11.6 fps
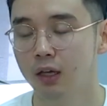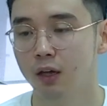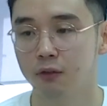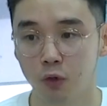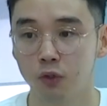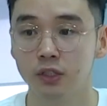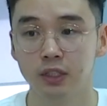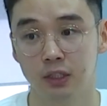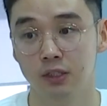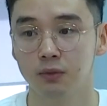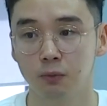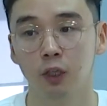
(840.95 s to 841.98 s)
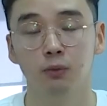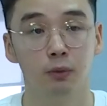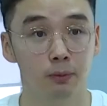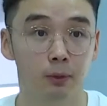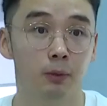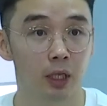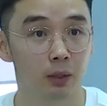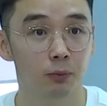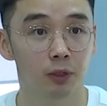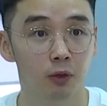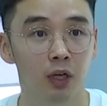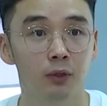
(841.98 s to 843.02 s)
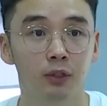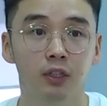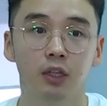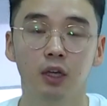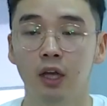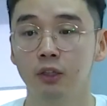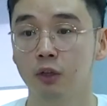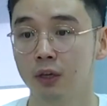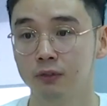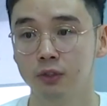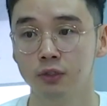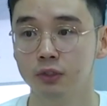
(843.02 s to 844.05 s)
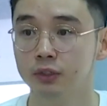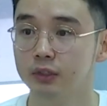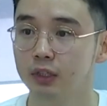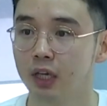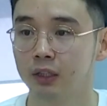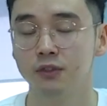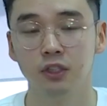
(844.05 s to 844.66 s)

Of course, there's going to be people helping you out, and you have to kind of